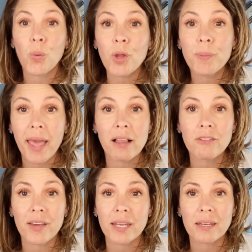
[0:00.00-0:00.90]
will be
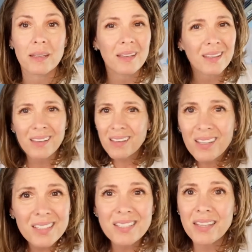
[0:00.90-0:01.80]
elevated.
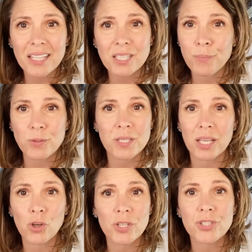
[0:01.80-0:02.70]
Isn't that supposed to
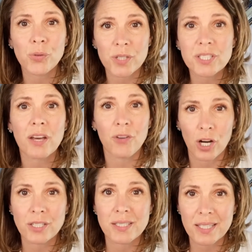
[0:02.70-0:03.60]
increase your risk of
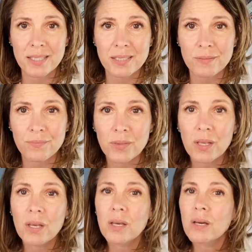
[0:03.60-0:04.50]
heart disease?
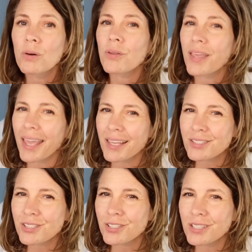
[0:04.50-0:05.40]
Well, the
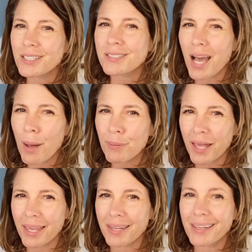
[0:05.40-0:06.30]
answer is
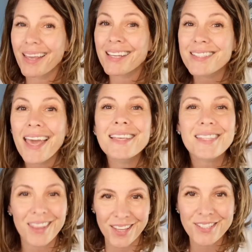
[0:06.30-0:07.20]
complicated and takes this